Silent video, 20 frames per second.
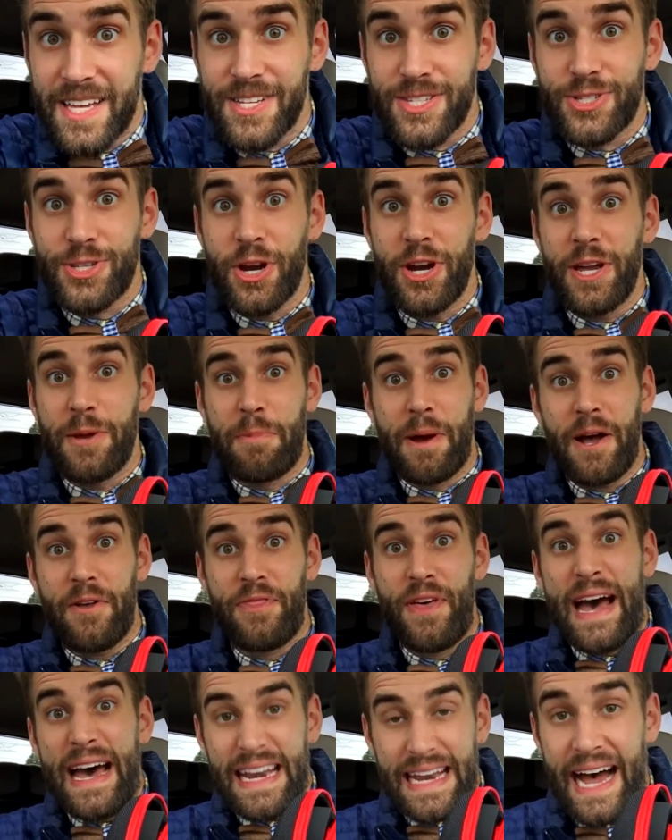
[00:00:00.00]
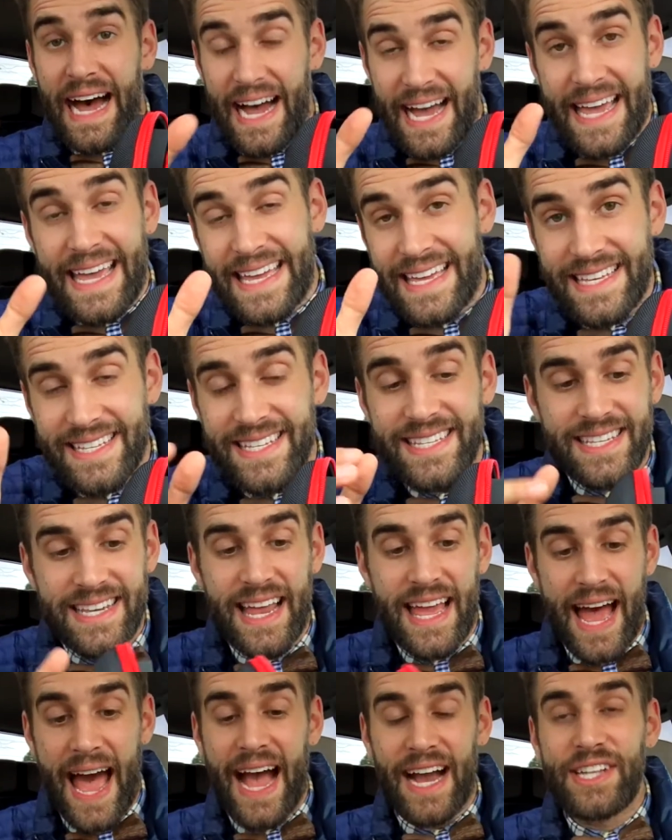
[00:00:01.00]
Sorry about that. I
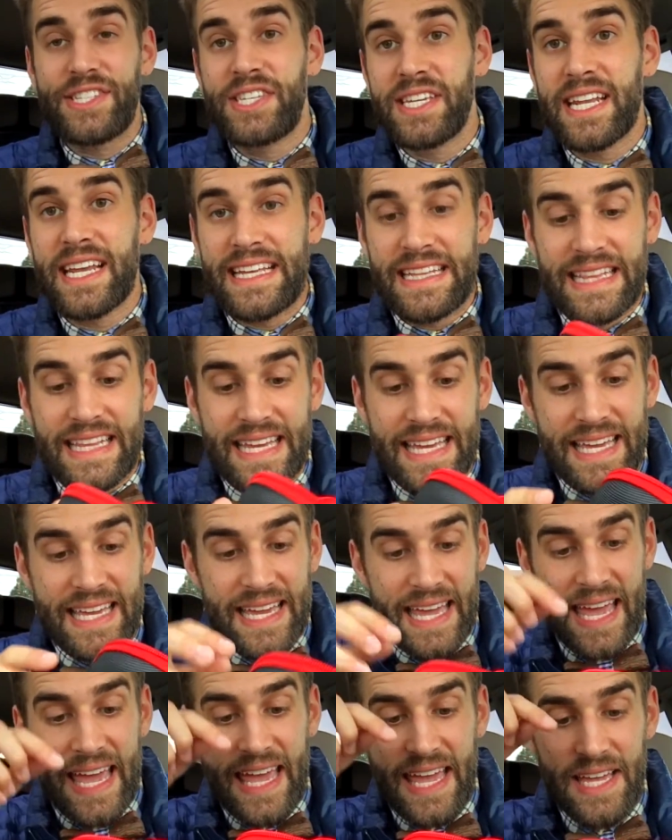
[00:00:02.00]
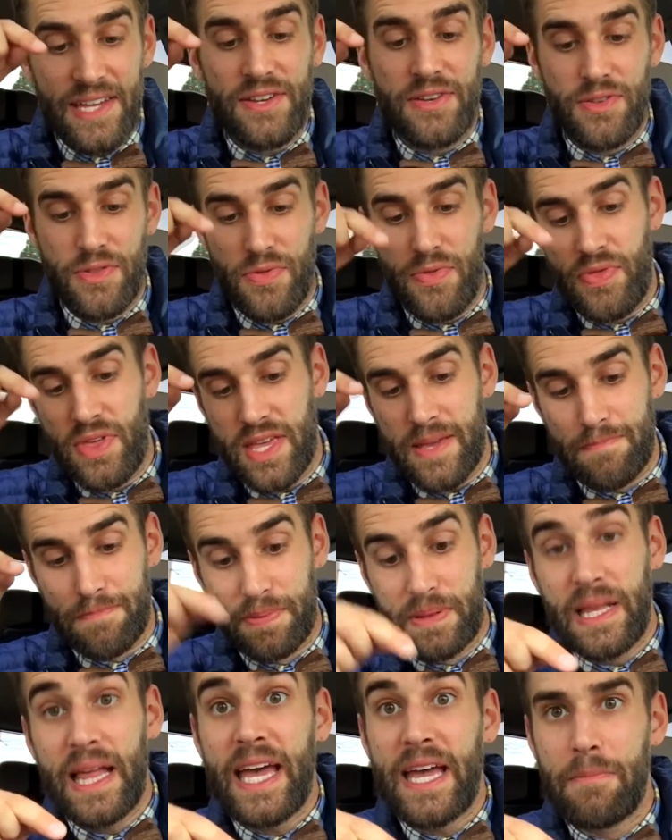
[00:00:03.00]
accidentally hit the
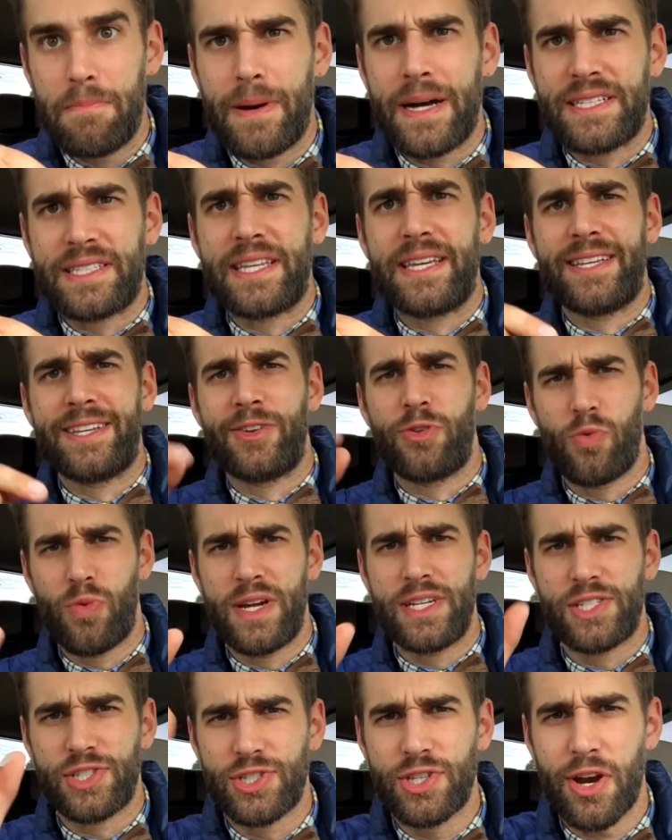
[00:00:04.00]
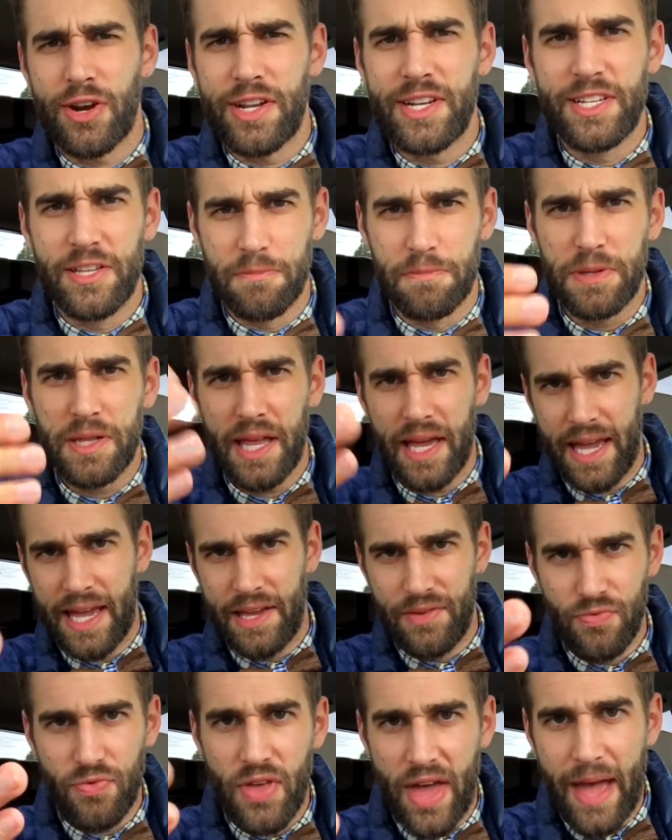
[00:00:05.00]
play button, which started to
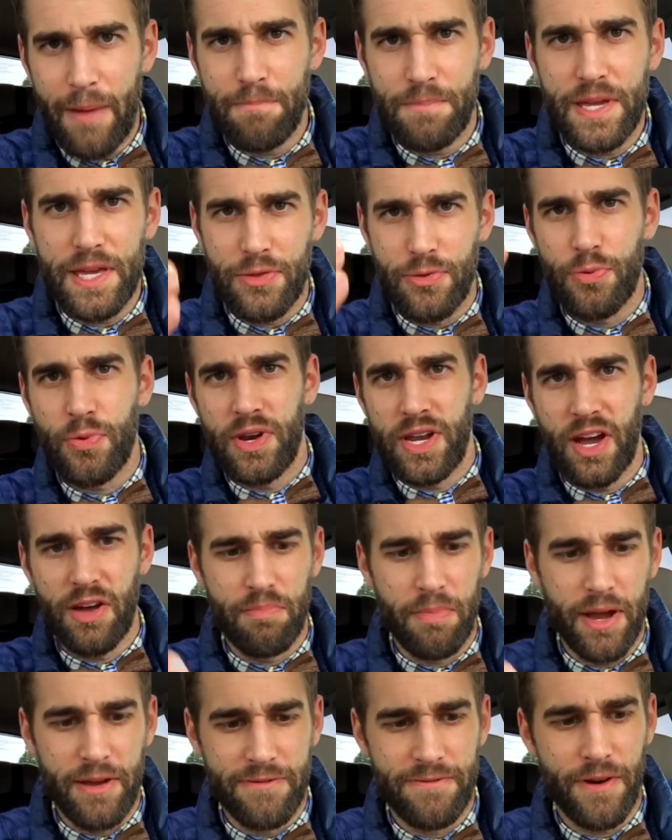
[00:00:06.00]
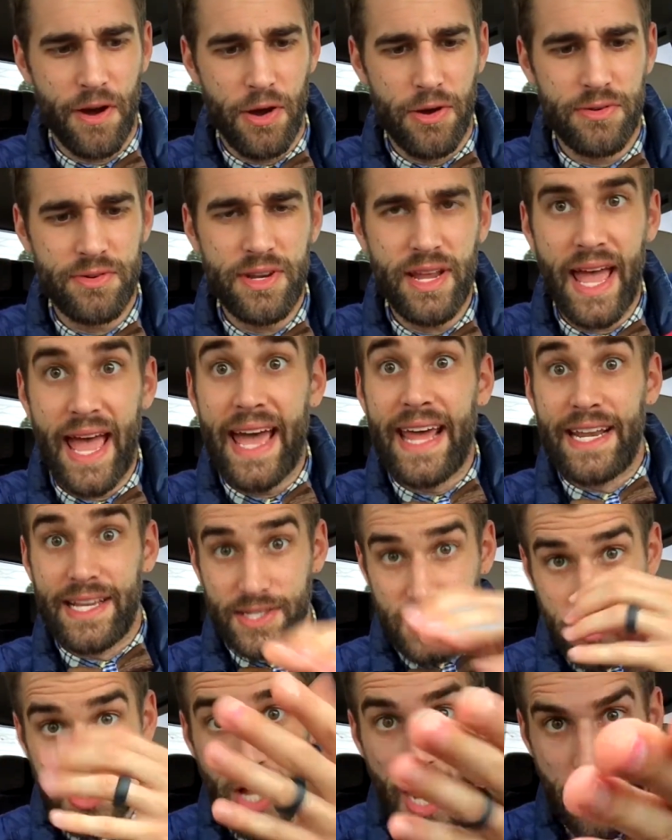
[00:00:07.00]
play the MP3 on my phone, and it
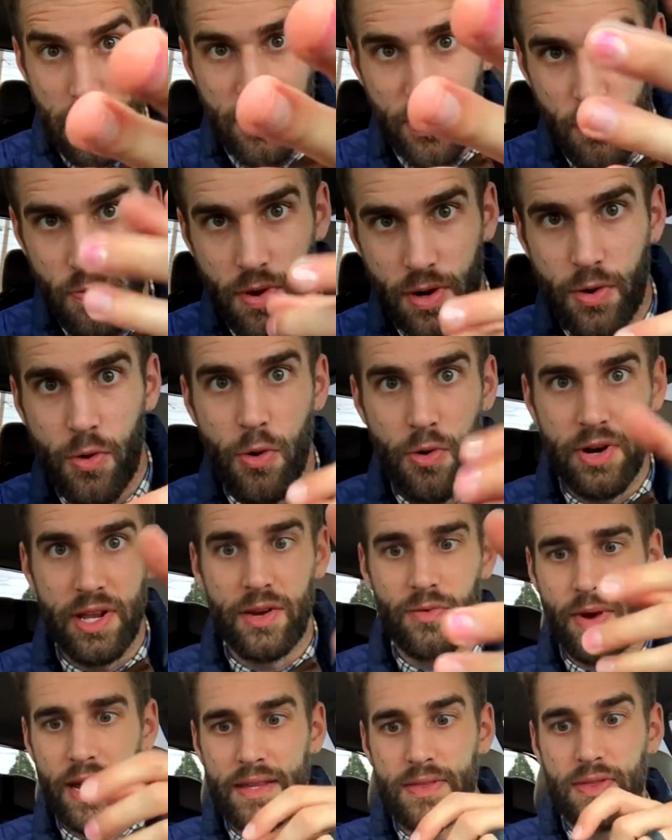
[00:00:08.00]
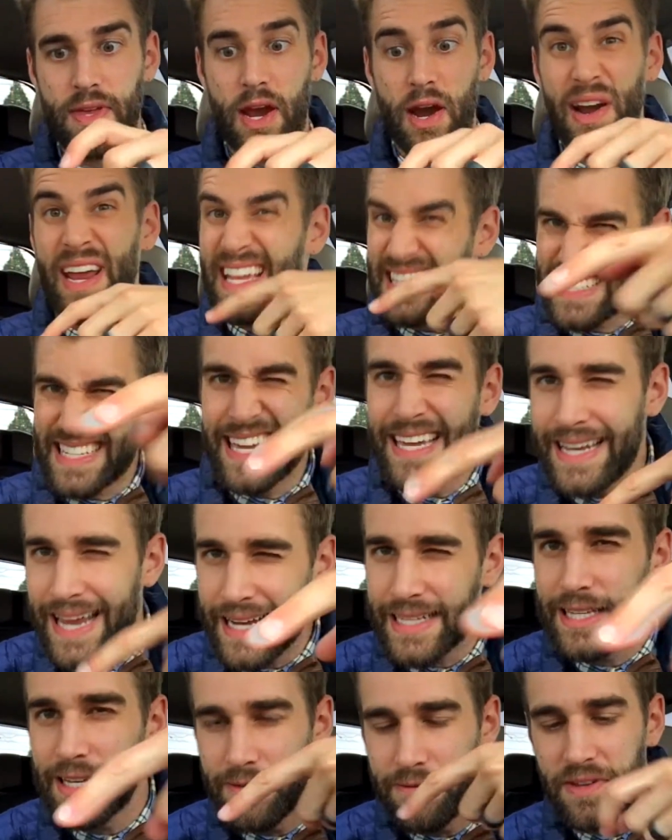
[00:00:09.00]
stopped the recording right there. It's
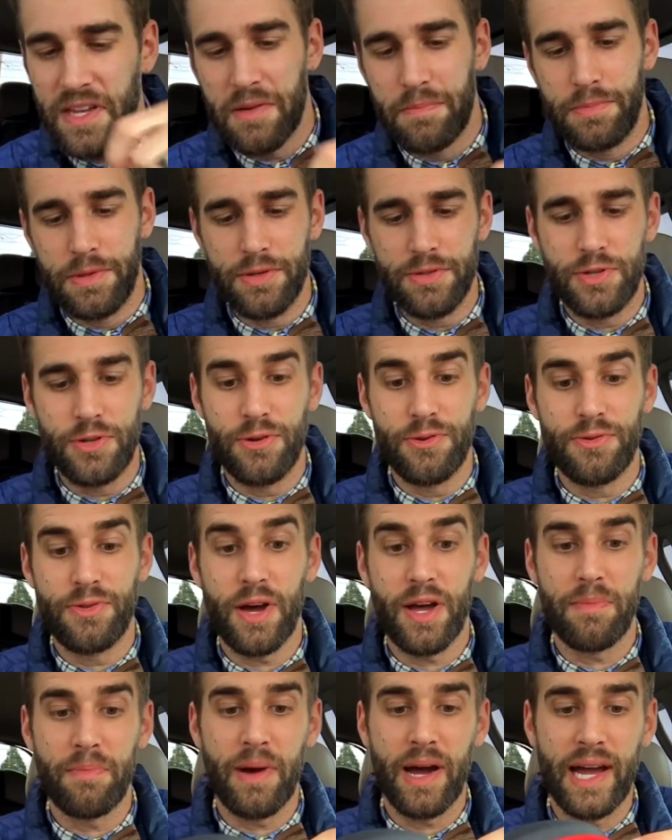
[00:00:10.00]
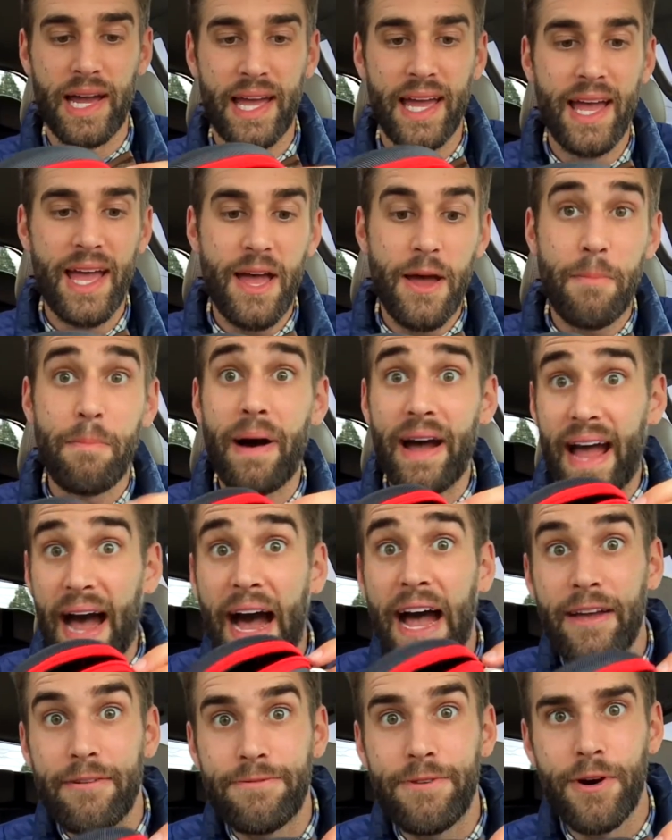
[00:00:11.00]
connected via Bluetooth on my, my
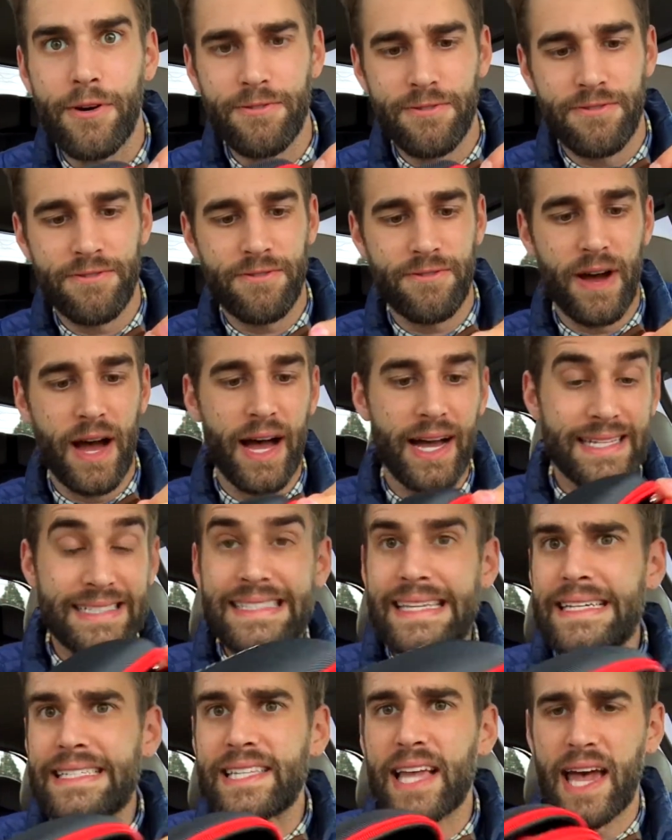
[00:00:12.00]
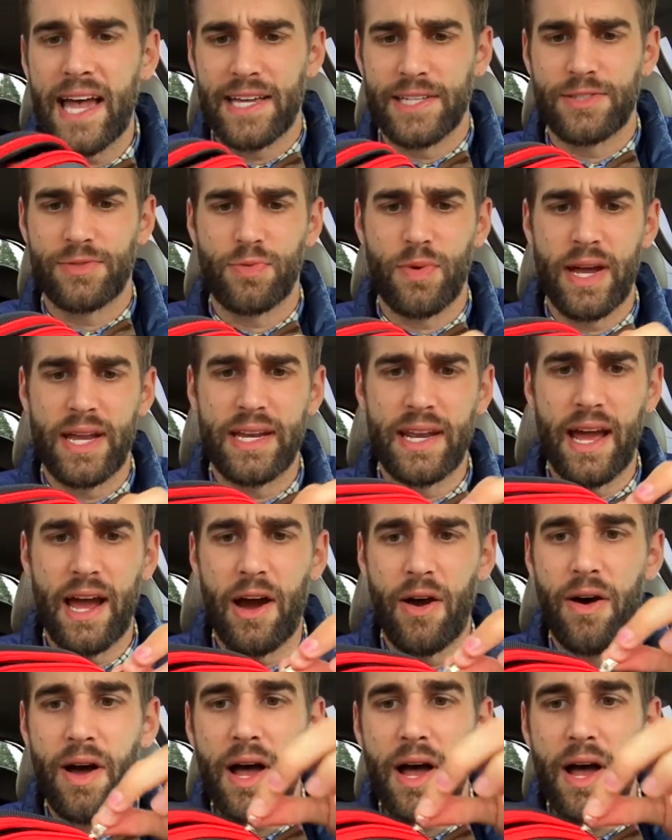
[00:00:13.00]
iPhone uh, 6S right now.